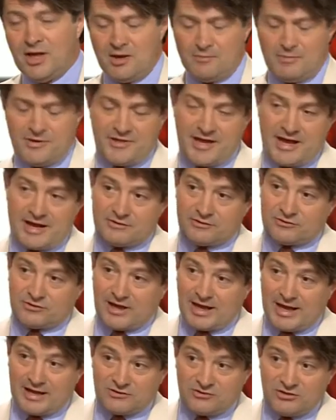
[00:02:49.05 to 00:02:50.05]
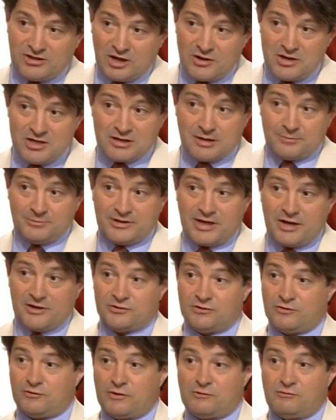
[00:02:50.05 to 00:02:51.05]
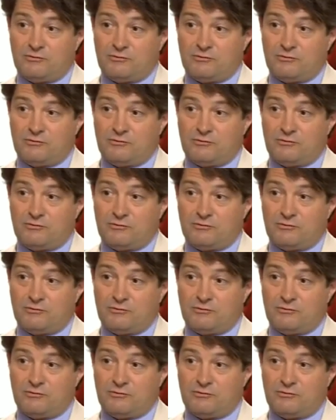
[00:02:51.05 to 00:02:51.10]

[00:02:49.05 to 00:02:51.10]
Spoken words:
But that actually only comes out of